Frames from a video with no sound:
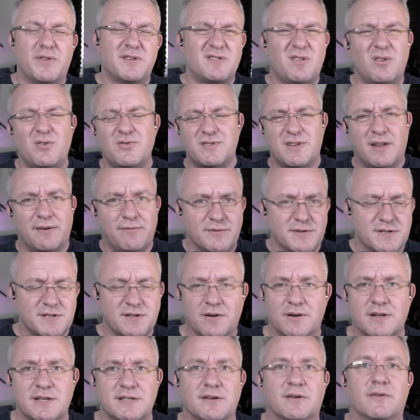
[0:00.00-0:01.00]
there's loads of different
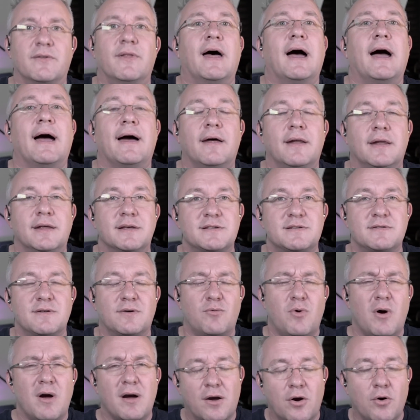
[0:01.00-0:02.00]
studies on that, and it's a
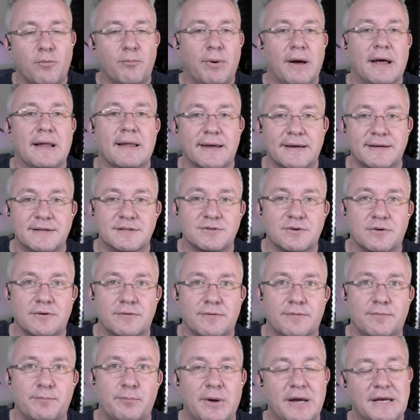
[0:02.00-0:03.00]
quite a compelling sort
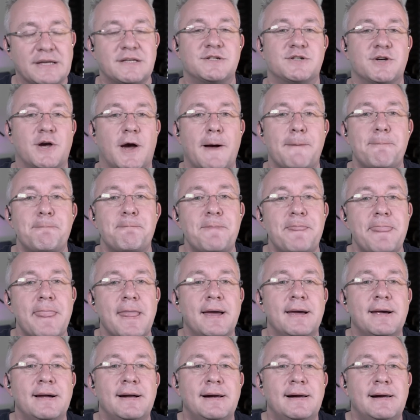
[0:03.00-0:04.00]
of picture.
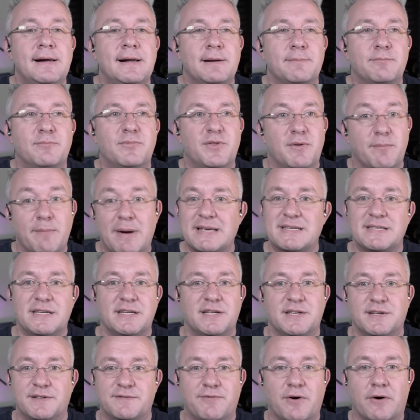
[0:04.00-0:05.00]
The
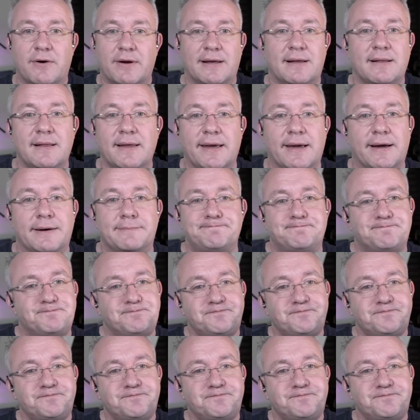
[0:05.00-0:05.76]
message is very clear.